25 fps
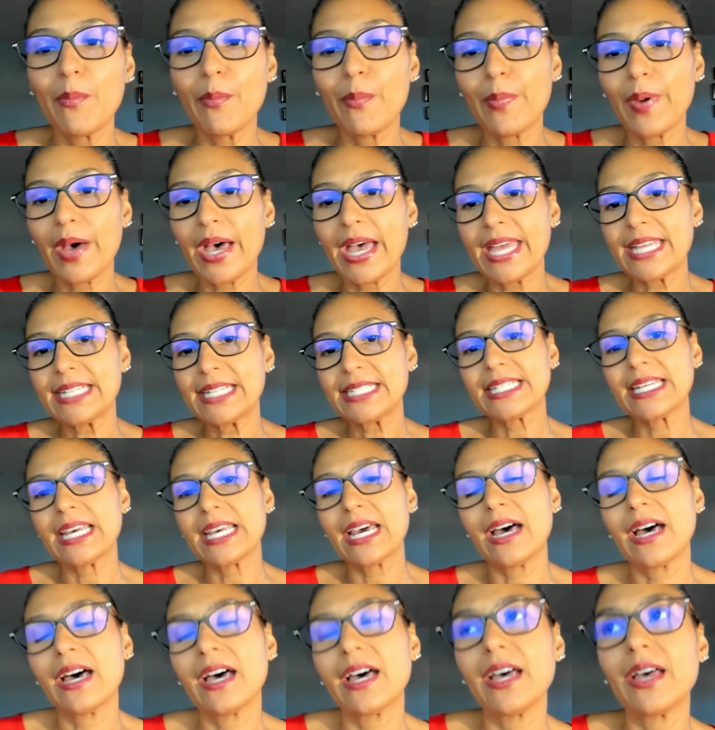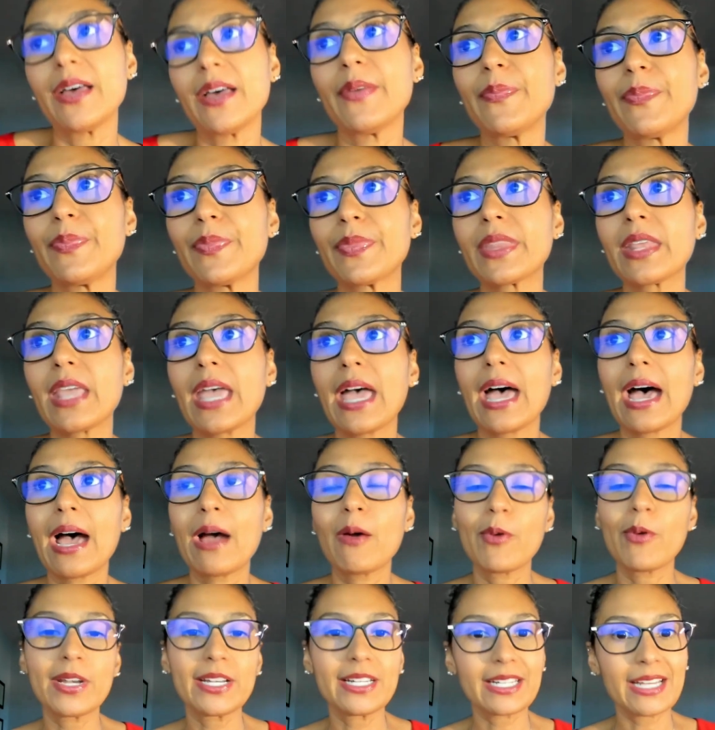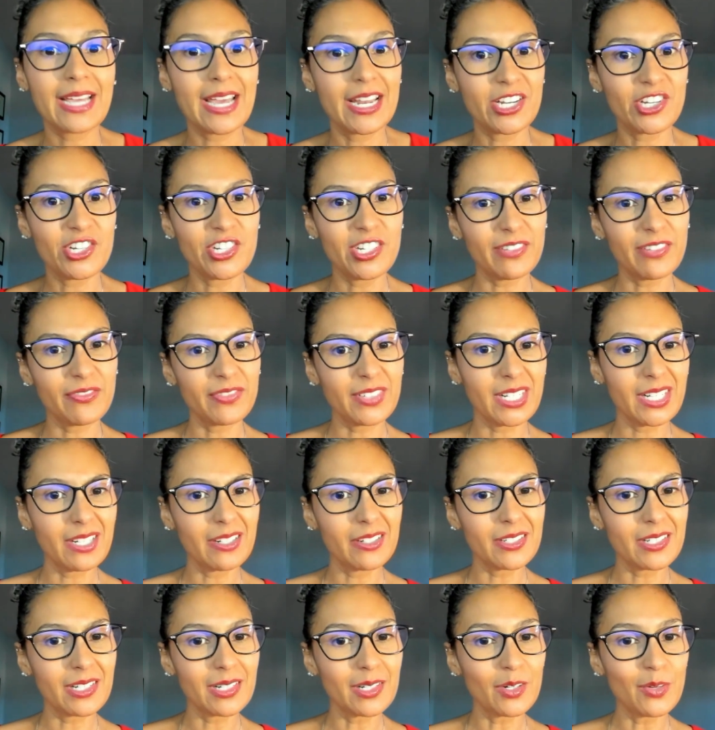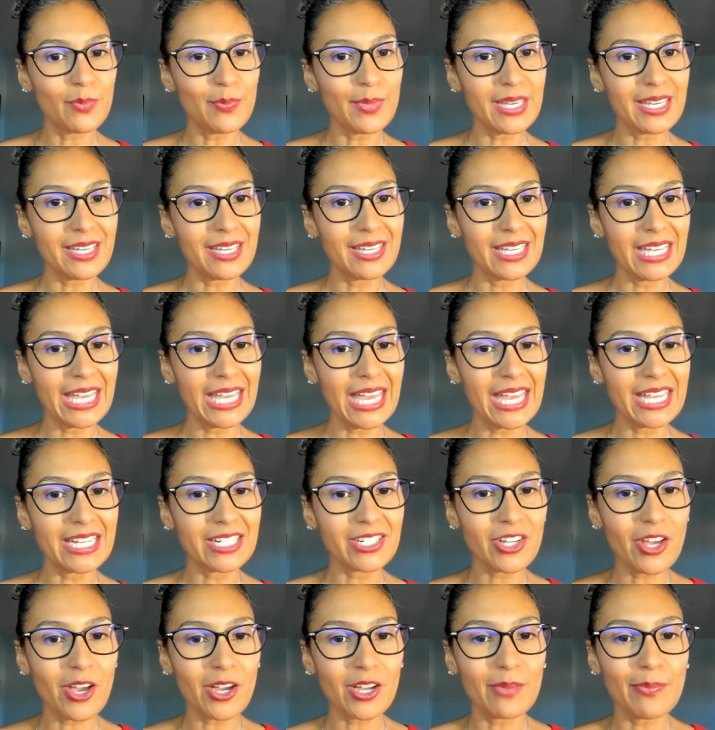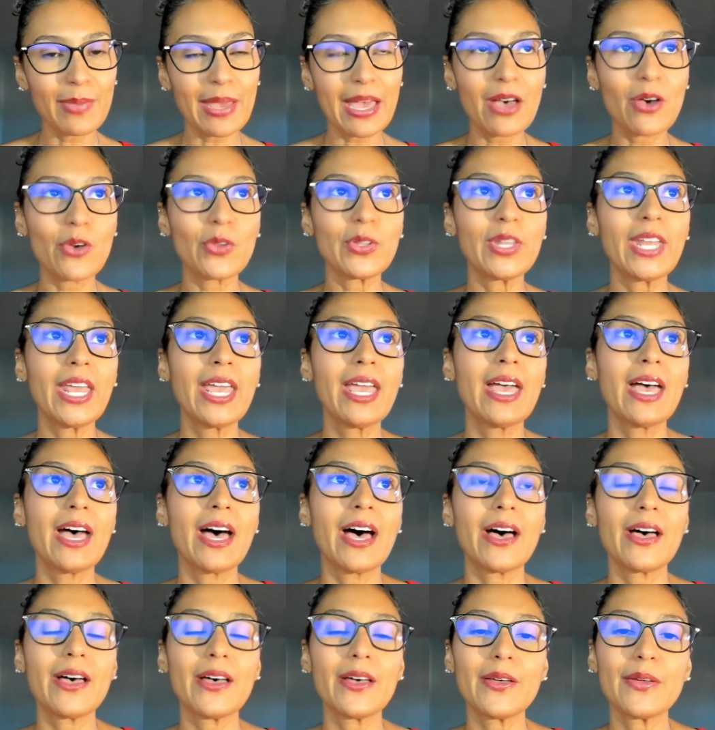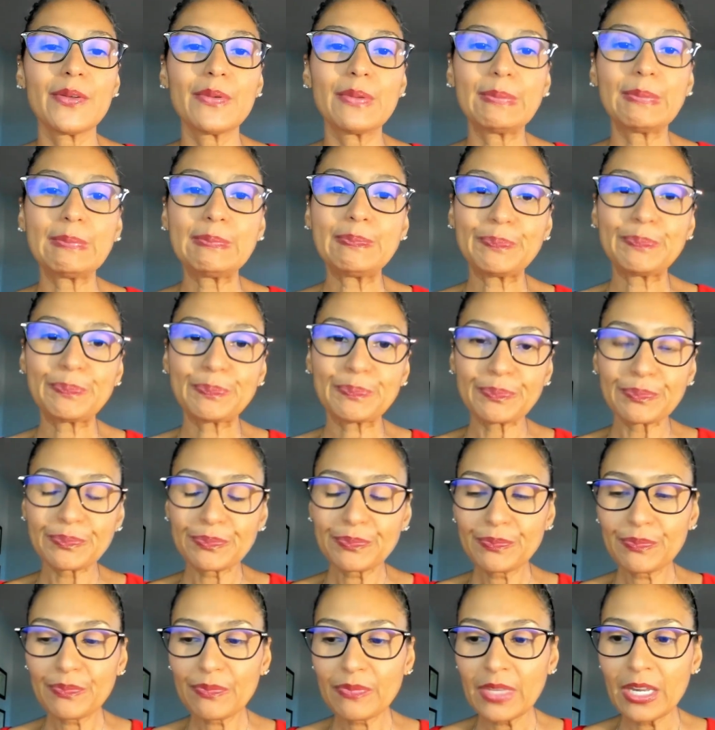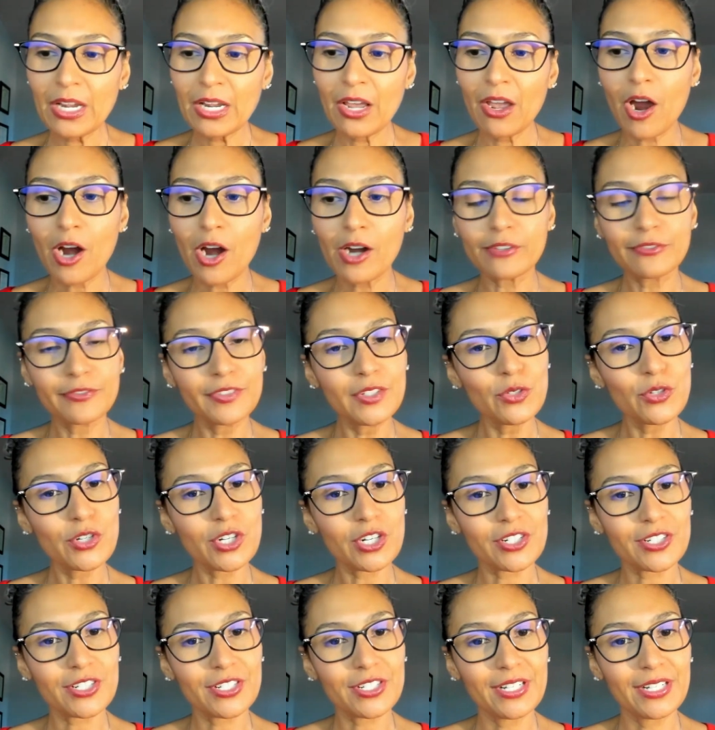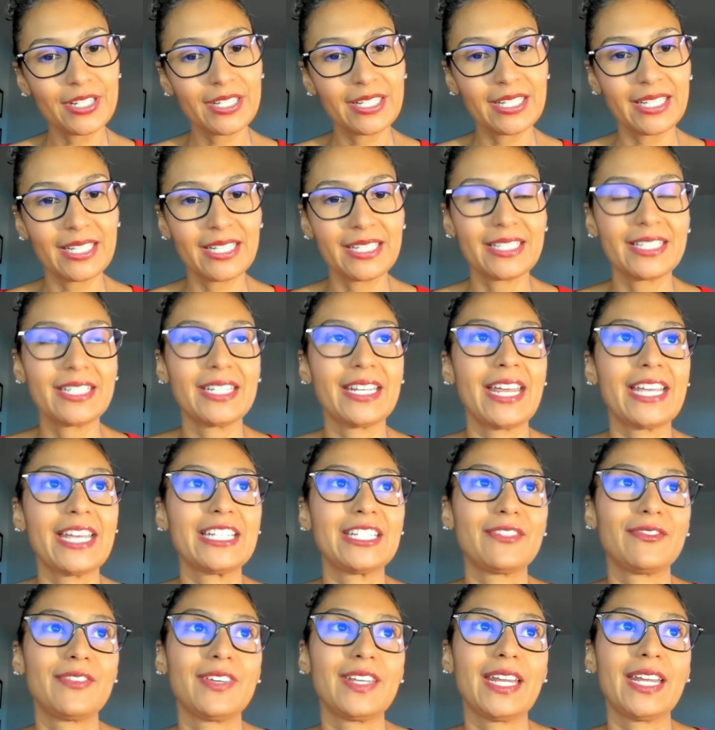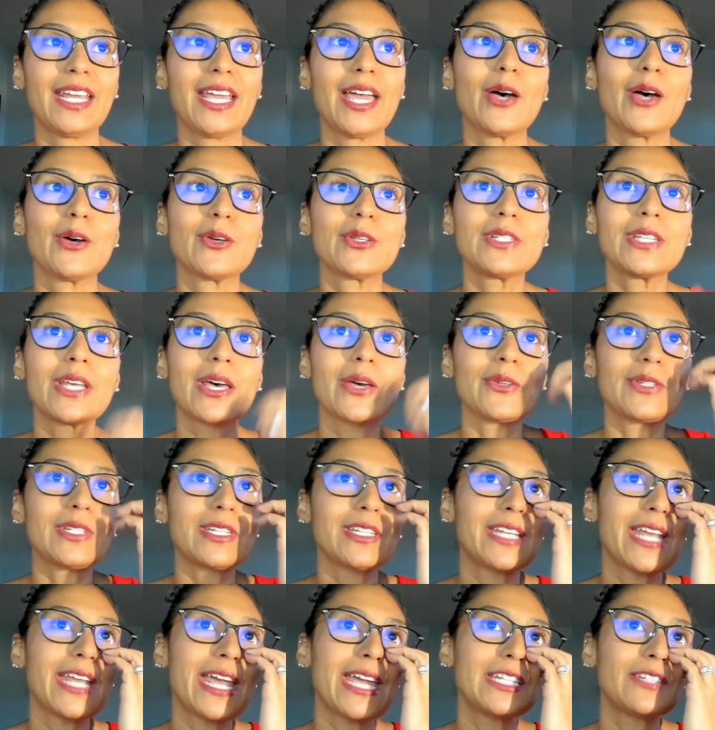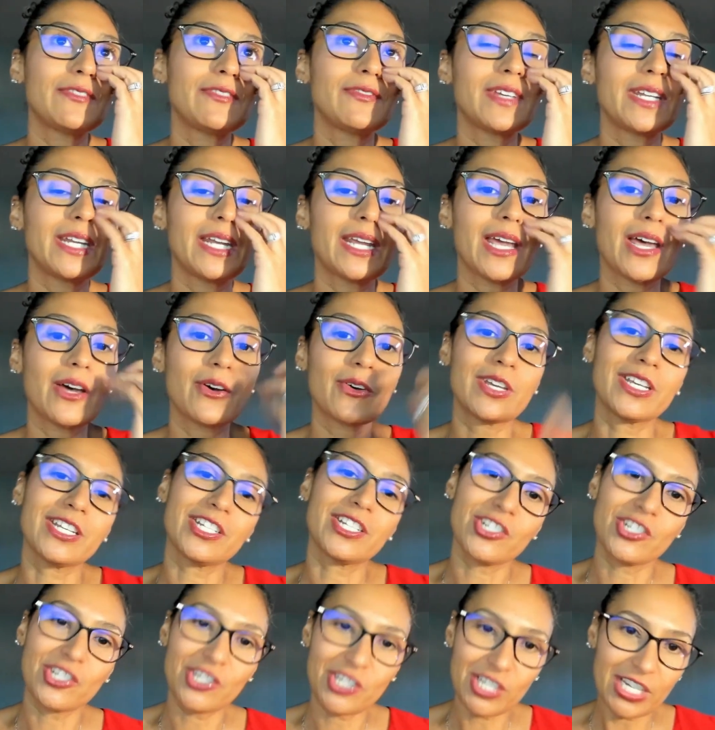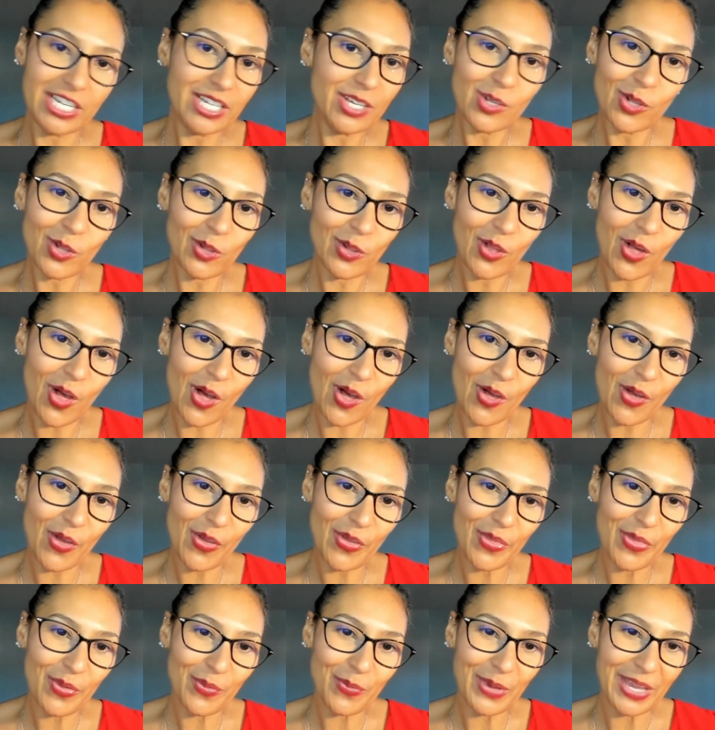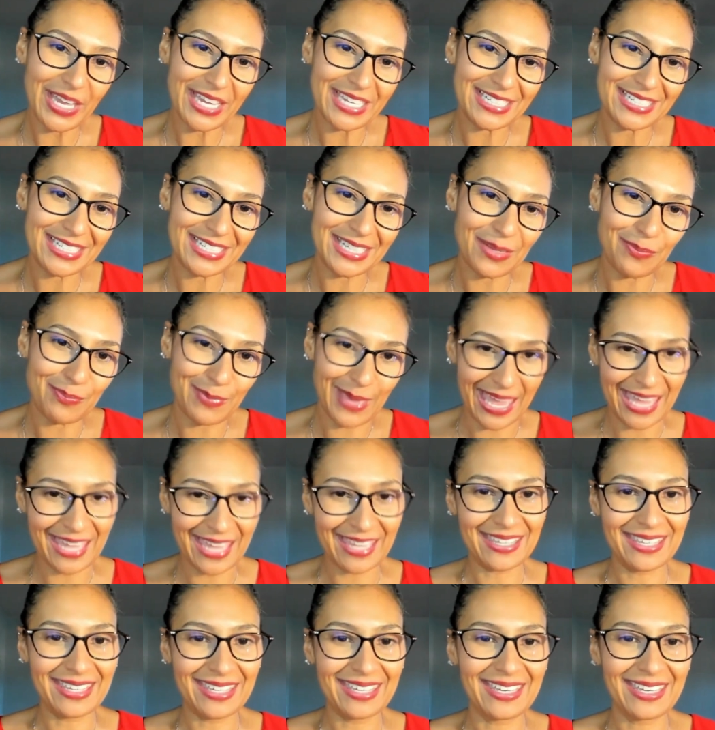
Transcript: But I wanted to kind of shift gears a little bit and talk about our futures in today's video. So today's video is Jingle All the Way to the Bank.